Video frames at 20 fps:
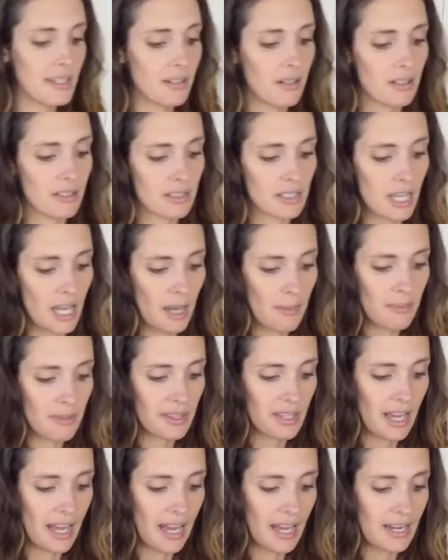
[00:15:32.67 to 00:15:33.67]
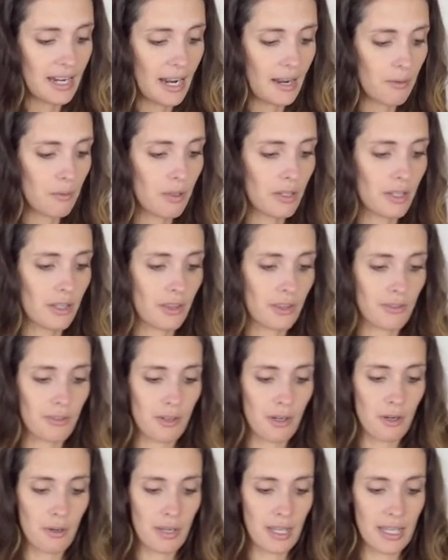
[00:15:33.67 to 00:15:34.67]
then on top of that, I want to
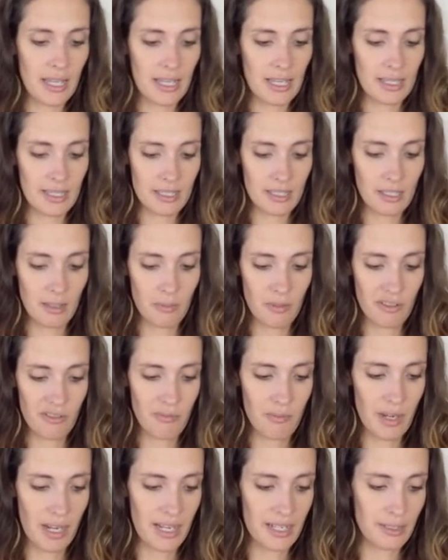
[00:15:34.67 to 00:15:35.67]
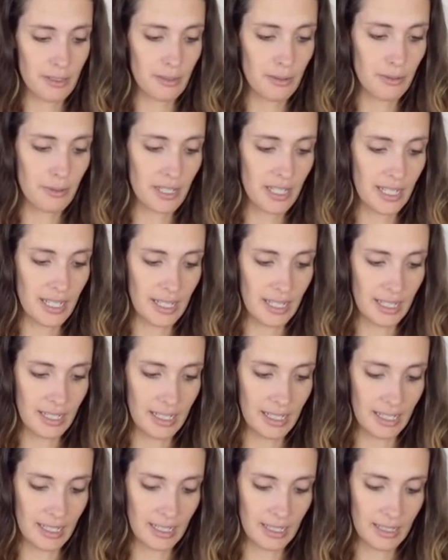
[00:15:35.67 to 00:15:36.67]
throw in some of my
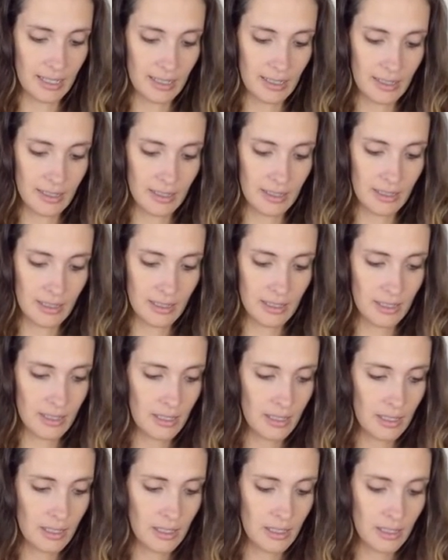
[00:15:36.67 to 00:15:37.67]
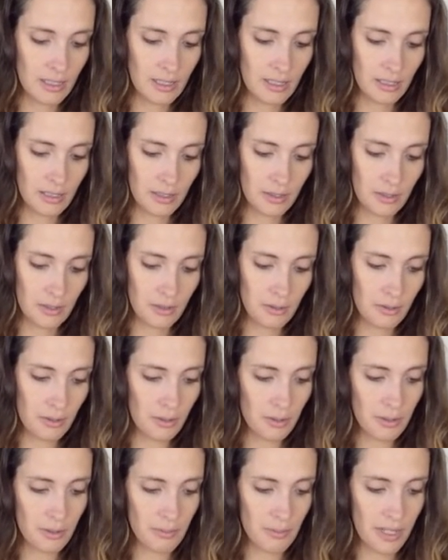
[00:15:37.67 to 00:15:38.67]
zucchini. I'll
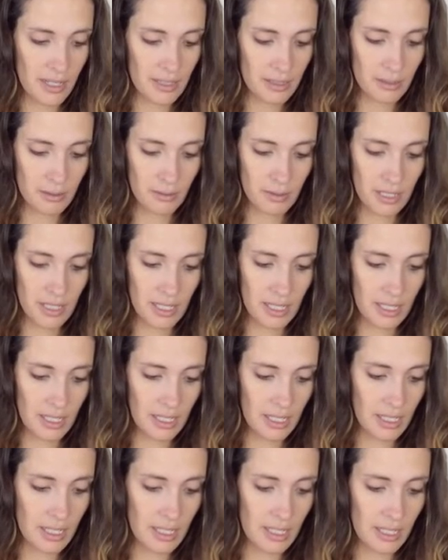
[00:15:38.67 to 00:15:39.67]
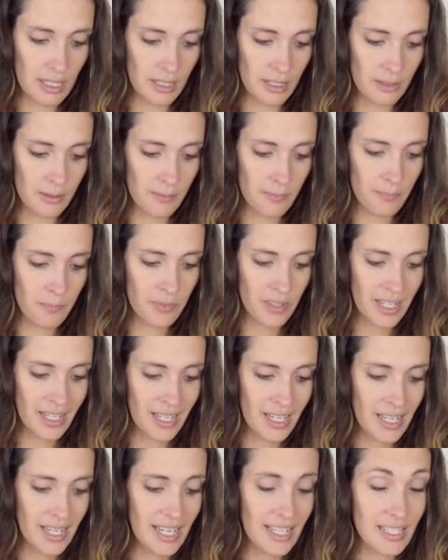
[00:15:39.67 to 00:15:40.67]
throw in my zucchini here.
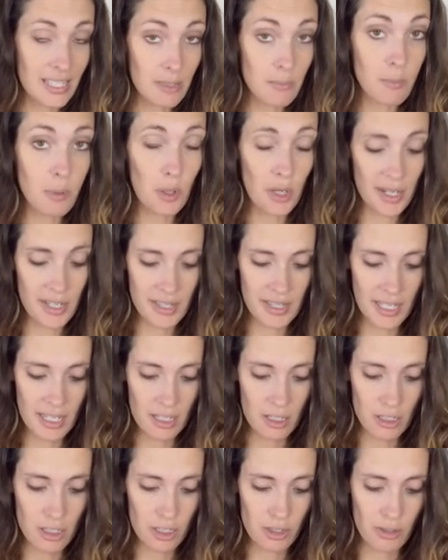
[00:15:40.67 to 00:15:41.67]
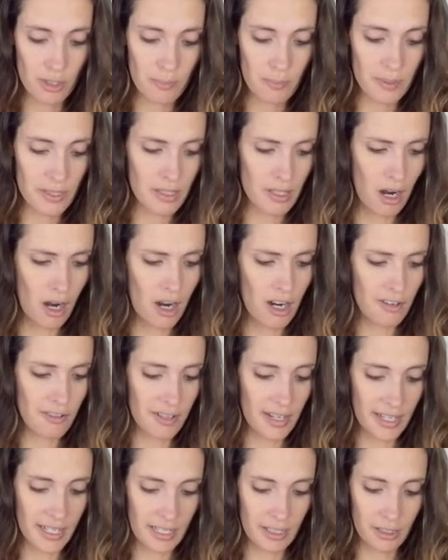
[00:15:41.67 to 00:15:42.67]
It's important that your shrimp is
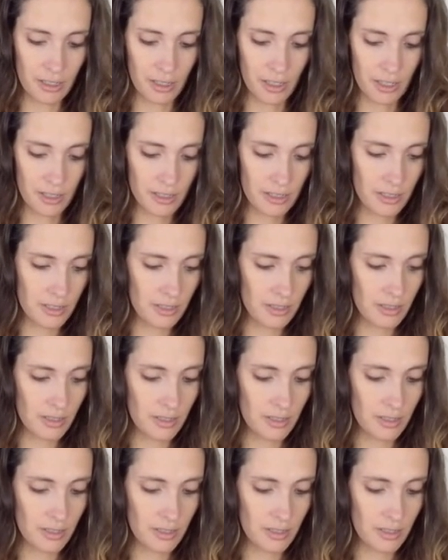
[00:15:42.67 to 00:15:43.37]
already cooked.